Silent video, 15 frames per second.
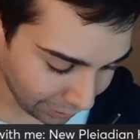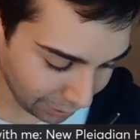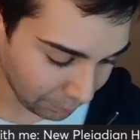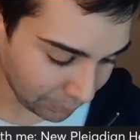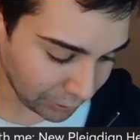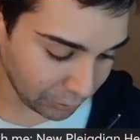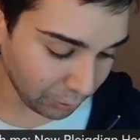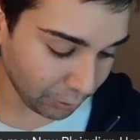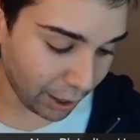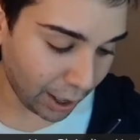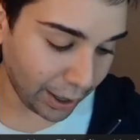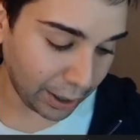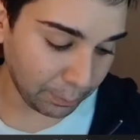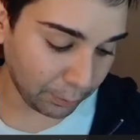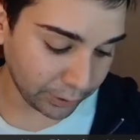But you are not
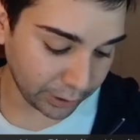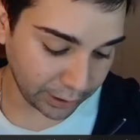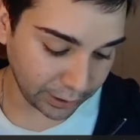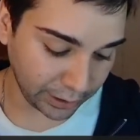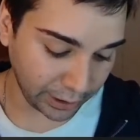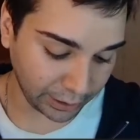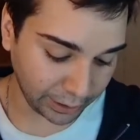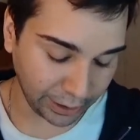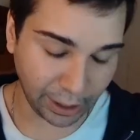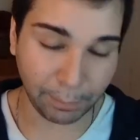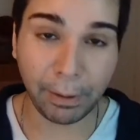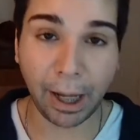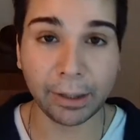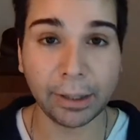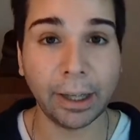able to see the
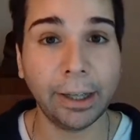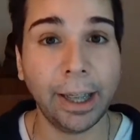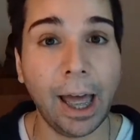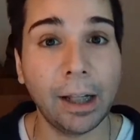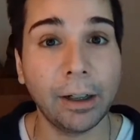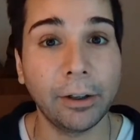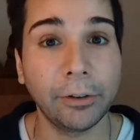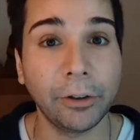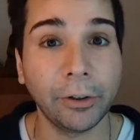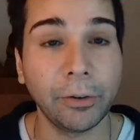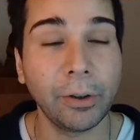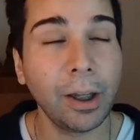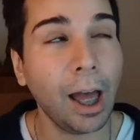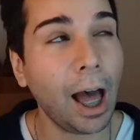impact that they had on you.